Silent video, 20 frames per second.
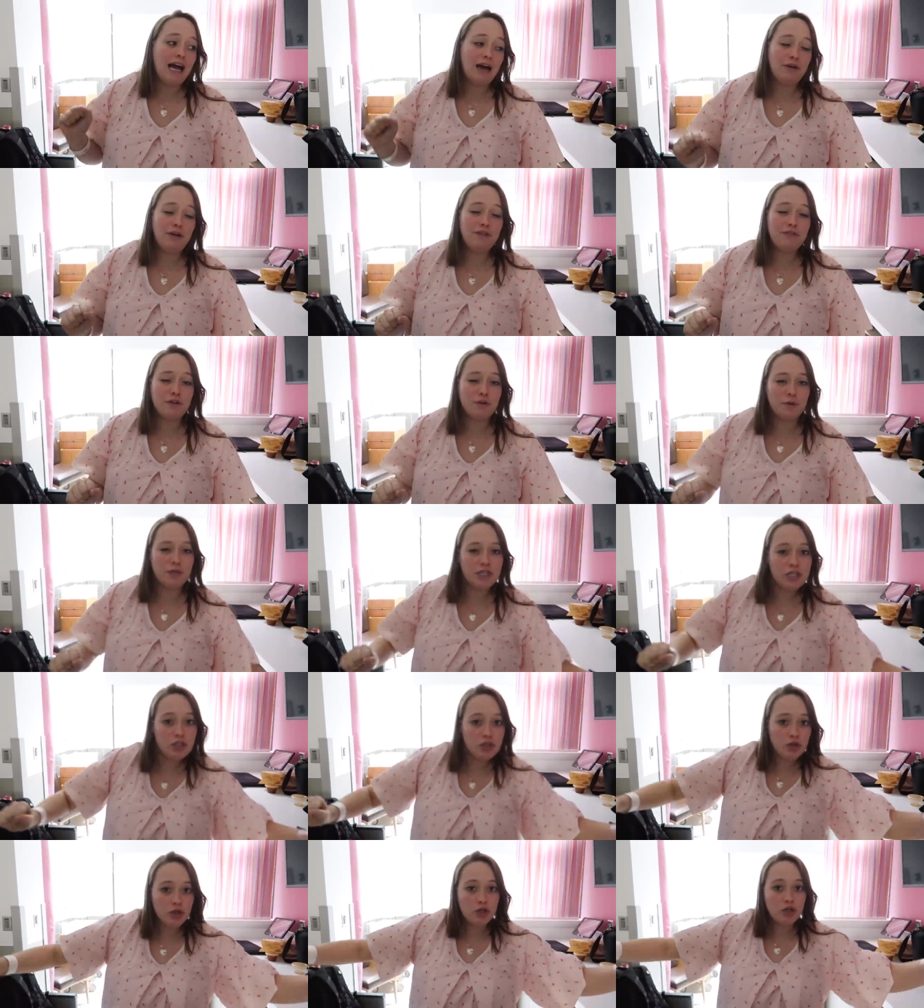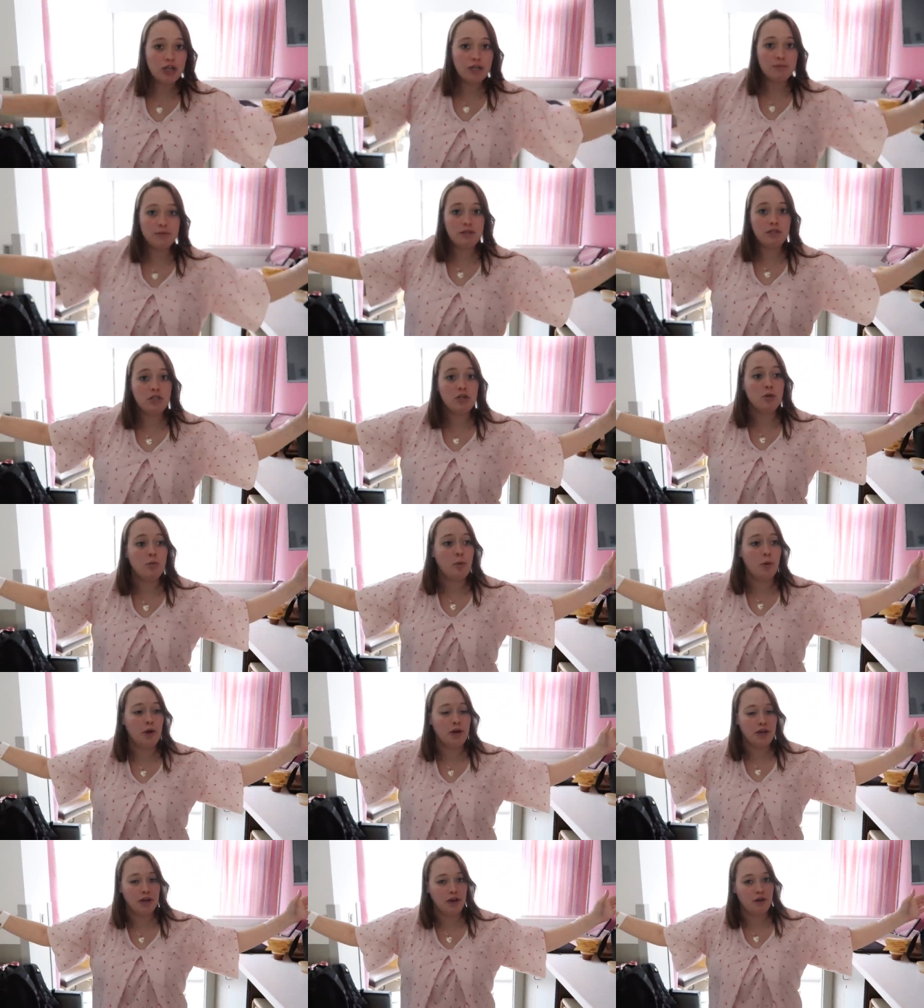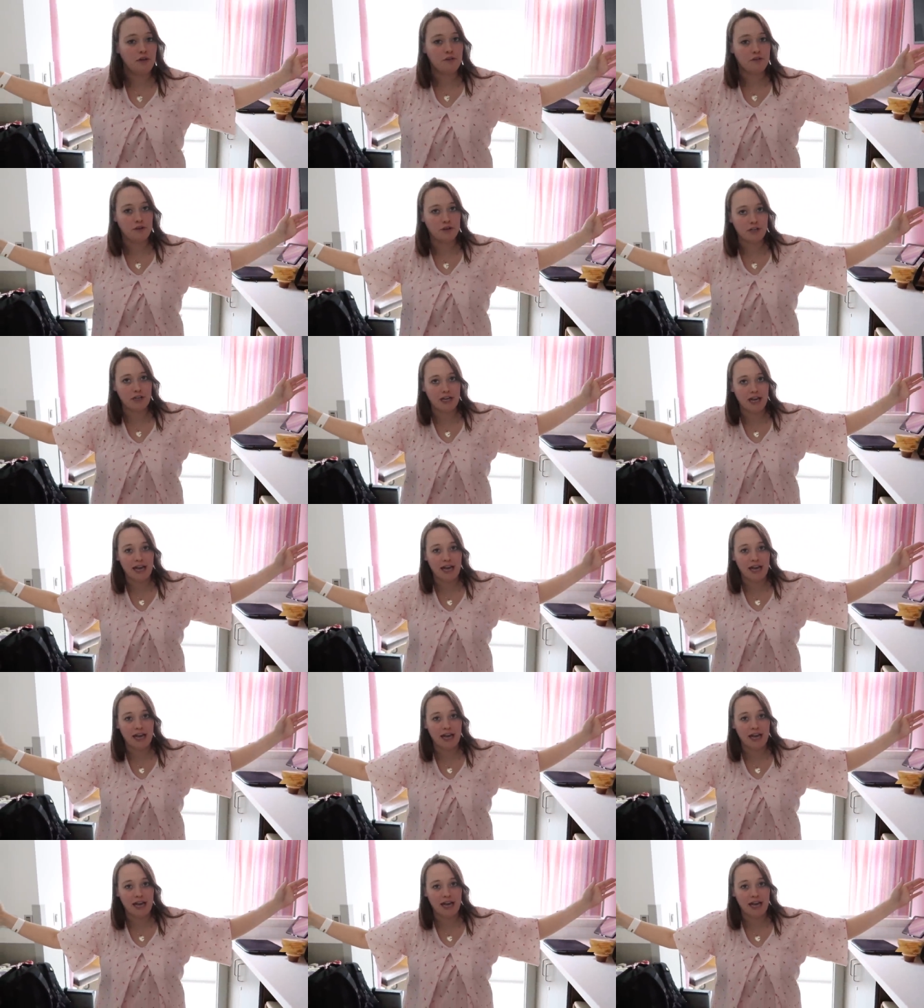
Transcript: However, we're gonna do a Cribs 2.0 for you